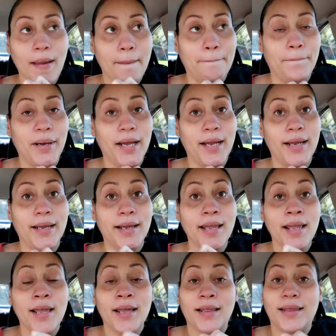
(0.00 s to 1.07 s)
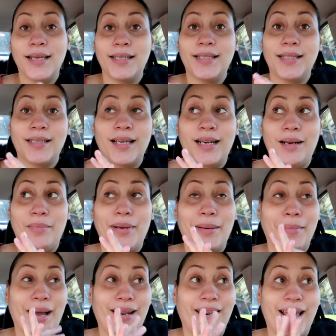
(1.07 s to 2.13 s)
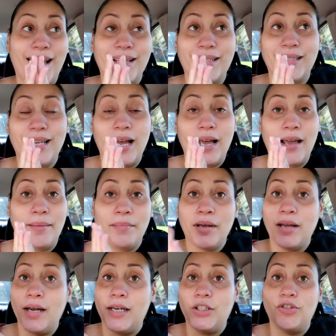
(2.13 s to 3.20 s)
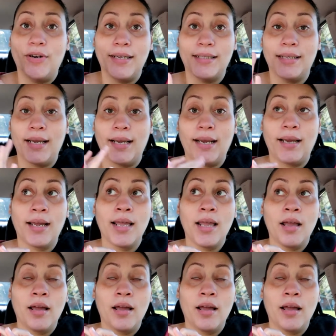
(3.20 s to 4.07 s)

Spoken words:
But this is gonna be my last time addressing